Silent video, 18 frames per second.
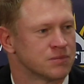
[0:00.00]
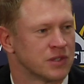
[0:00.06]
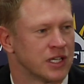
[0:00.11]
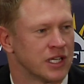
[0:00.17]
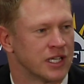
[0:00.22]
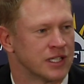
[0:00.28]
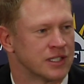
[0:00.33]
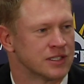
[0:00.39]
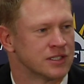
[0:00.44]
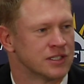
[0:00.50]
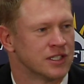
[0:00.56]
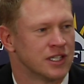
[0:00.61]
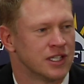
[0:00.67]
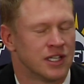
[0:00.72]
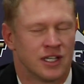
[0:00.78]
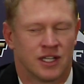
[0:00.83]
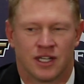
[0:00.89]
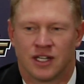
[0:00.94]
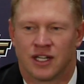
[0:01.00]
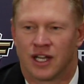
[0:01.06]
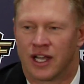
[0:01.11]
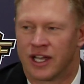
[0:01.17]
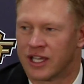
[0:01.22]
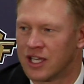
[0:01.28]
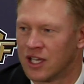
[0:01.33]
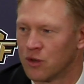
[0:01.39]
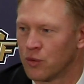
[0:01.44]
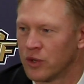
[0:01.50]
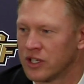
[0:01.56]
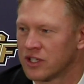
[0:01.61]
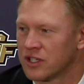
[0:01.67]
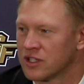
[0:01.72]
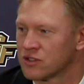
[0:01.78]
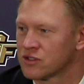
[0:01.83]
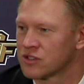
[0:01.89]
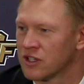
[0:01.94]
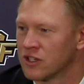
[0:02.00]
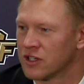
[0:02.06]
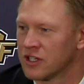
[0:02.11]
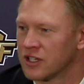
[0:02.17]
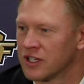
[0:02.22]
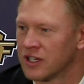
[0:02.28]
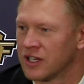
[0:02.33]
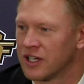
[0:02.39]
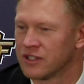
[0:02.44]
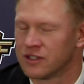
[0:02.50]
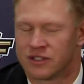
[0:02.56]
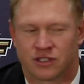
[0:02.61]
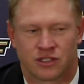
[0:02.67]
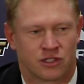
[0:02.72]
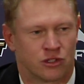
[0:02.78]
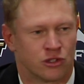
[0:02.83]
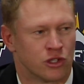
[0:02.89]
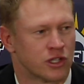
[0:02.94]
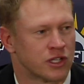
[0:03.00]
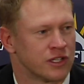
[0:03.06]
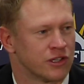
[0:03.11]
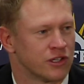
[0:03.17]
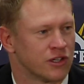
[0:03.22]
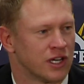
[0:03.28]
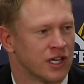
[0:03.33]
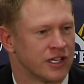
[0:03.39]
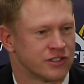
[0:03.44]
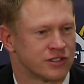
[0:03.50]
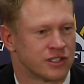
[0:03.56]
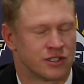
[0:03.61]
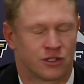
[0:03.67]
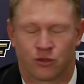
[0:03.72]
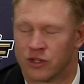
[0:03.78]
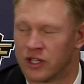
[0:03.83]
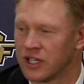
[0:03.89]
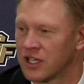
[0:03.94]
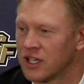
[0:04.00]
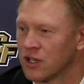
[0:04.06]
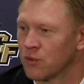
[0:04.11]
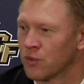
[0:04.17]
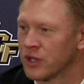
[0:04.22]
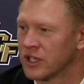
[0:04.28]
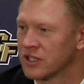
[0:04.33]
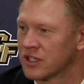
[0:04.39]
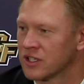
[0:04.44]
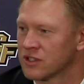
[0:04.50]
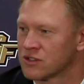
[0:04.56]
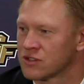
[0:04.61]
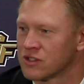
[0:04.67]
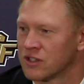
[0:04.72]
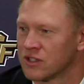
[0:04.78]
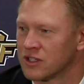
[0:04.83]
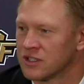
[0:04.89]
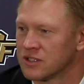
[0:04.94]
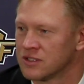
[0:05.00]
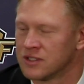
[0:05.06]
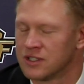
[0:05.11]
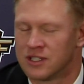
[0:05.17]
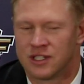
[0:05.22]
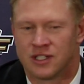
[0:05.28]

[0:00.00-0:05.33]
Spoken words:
And I can't wait to get started, and the look in their eyes, I know they can't wait to get started.